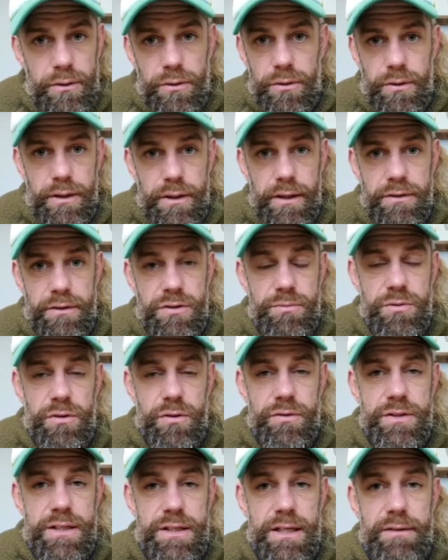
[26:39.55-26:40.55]
or some
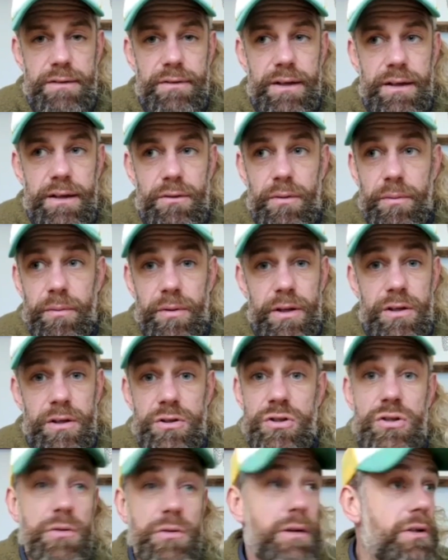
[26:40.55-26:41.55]
sort of CV equipment where you could
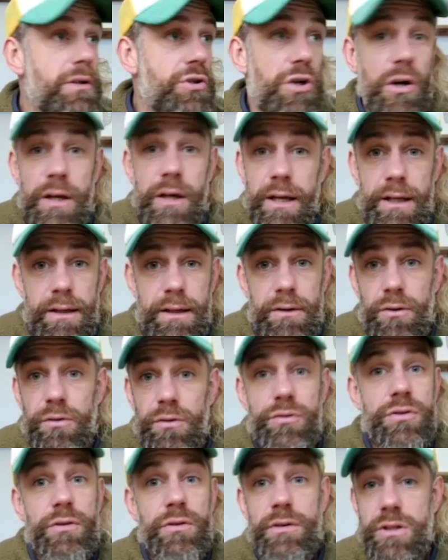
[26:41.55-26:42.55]
just do it jogging
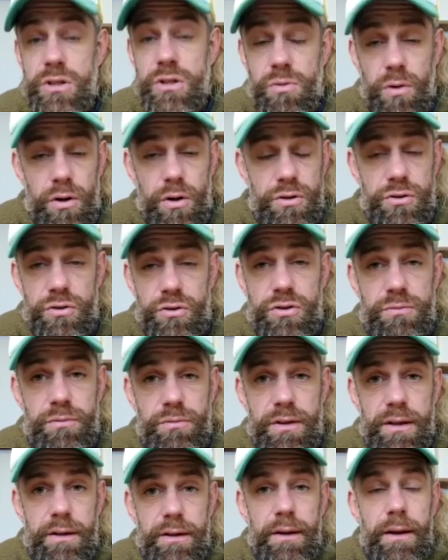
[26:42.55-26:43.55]
or doing squats or
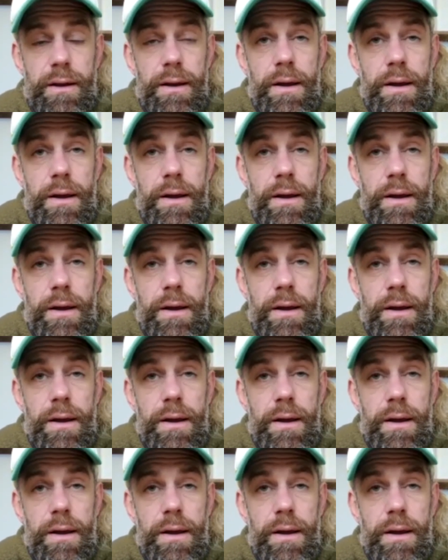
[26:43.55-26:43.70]
something,